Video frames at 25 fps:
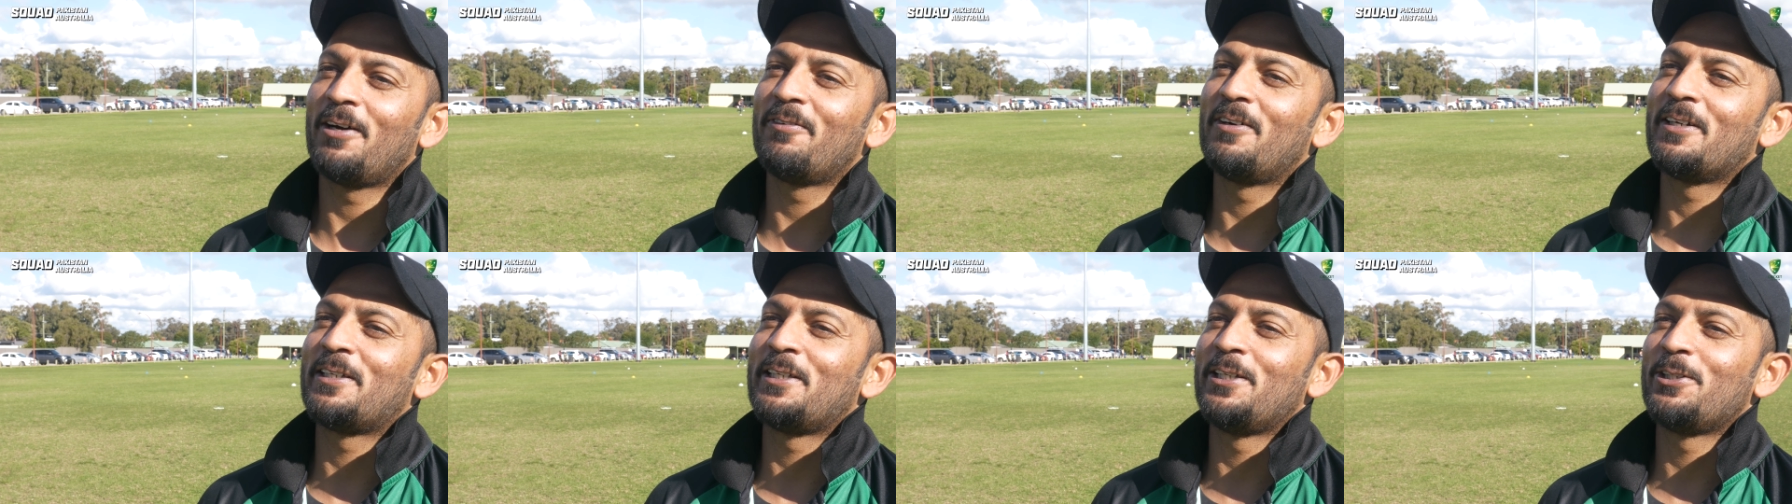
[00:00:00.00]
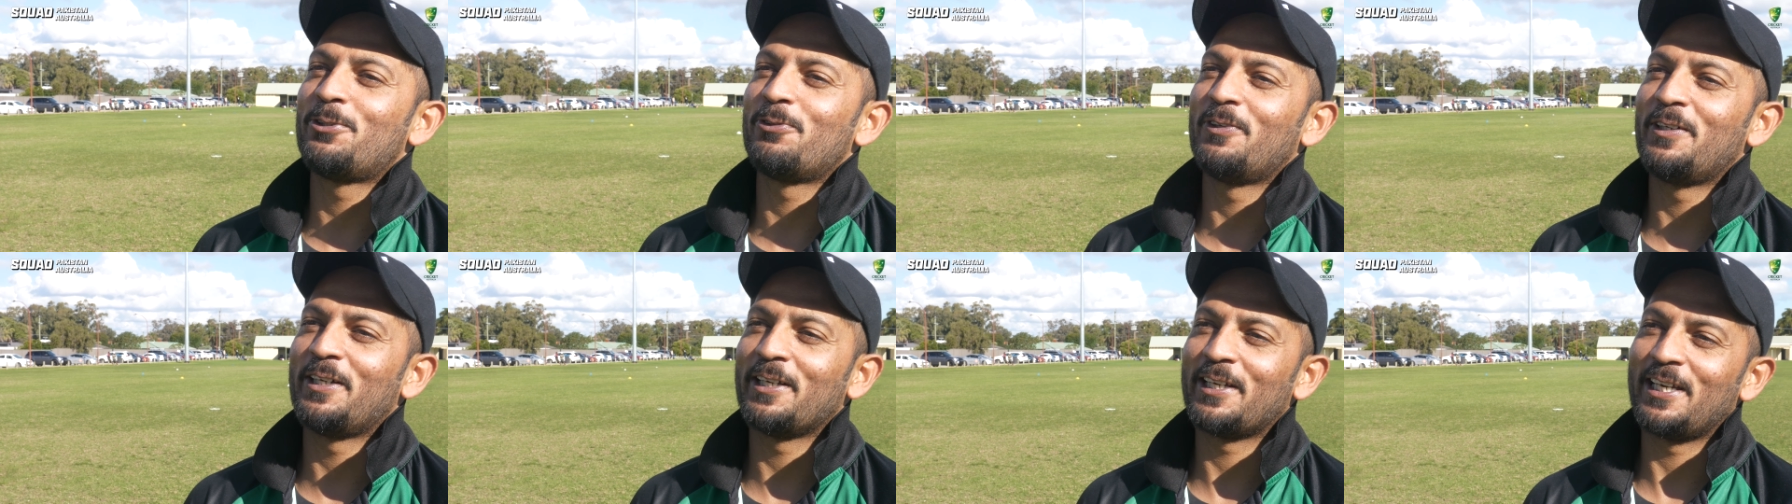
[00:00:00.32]
have a
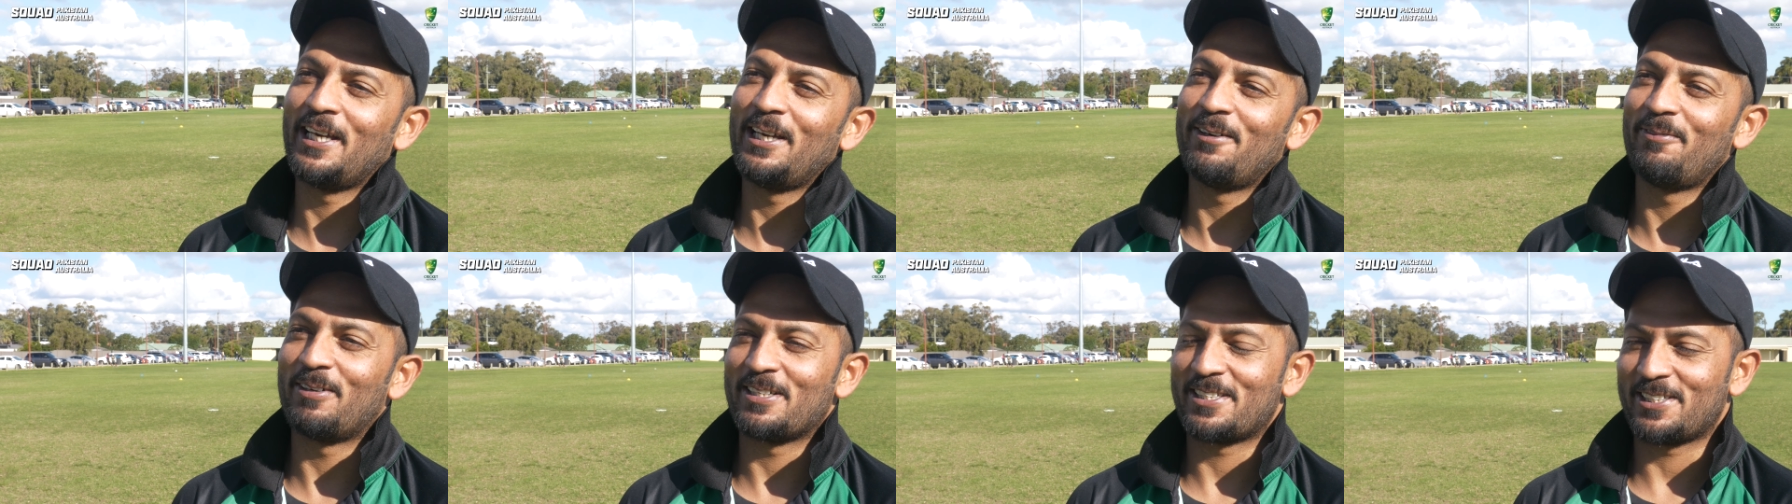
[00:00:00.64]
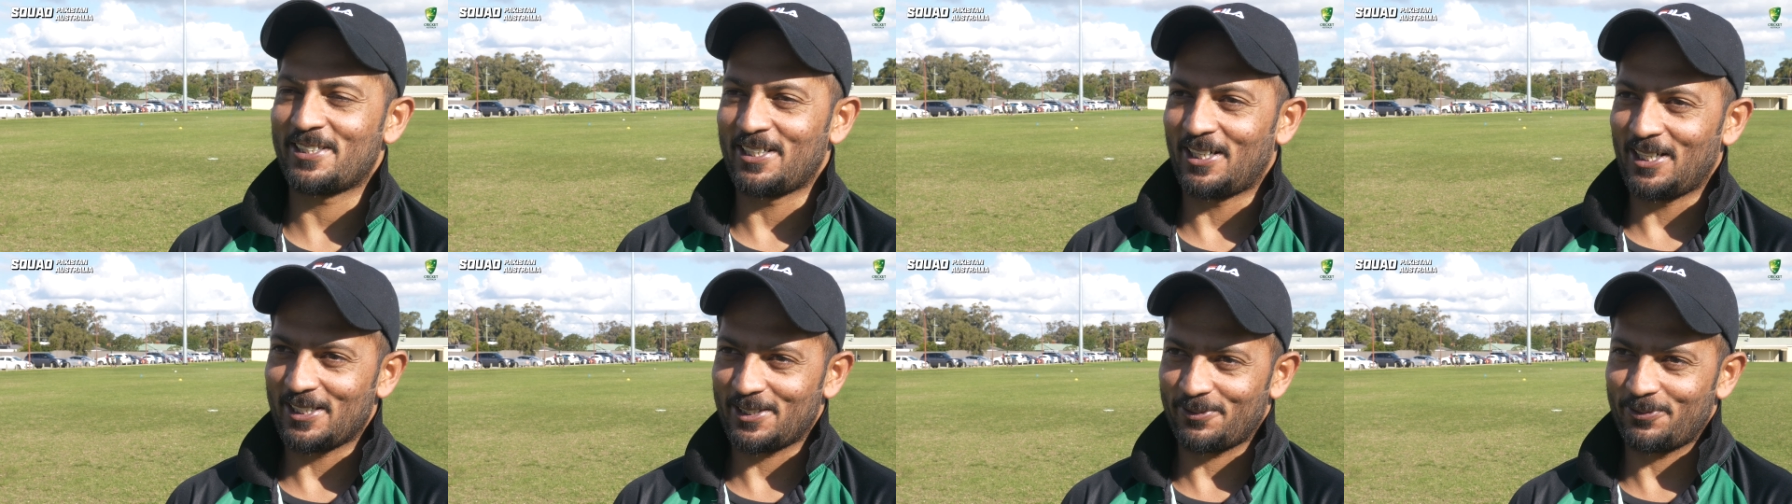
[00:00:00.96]
T20 game at
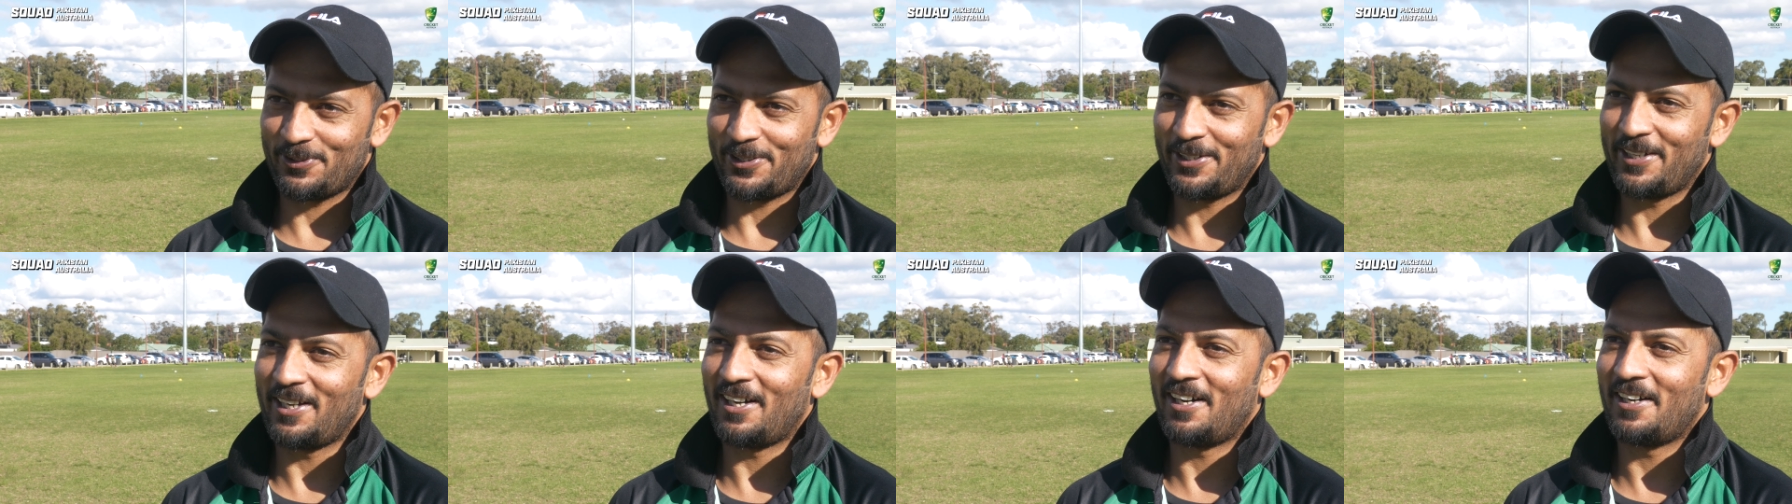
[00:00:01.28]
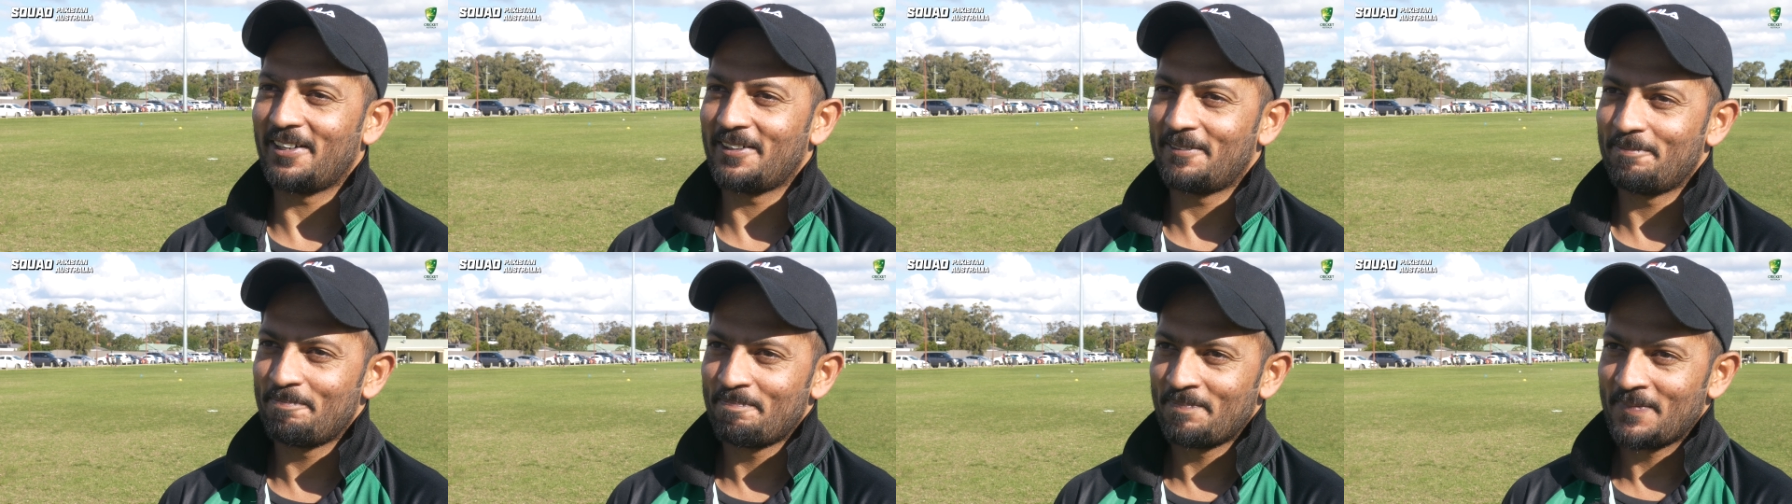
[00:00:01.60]
Charles
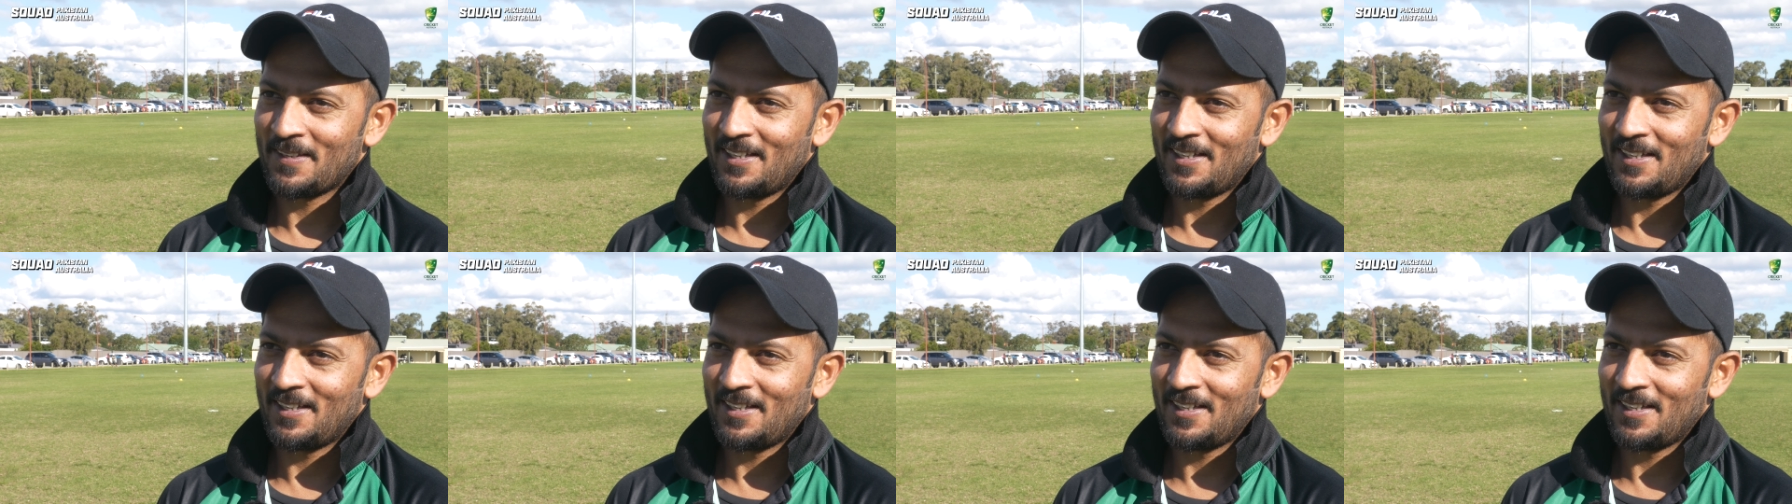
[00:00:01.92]
Yard